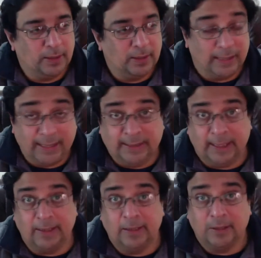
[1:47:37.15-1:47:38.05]

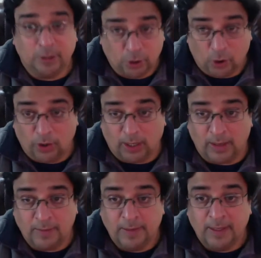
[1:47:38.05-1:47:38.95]
LinkedIn,
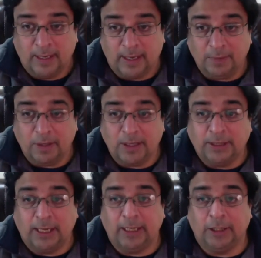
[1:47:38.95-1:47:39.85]
Quora, and I'm going to
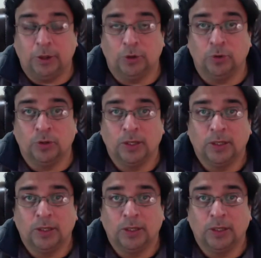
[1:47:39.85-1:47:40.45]
take you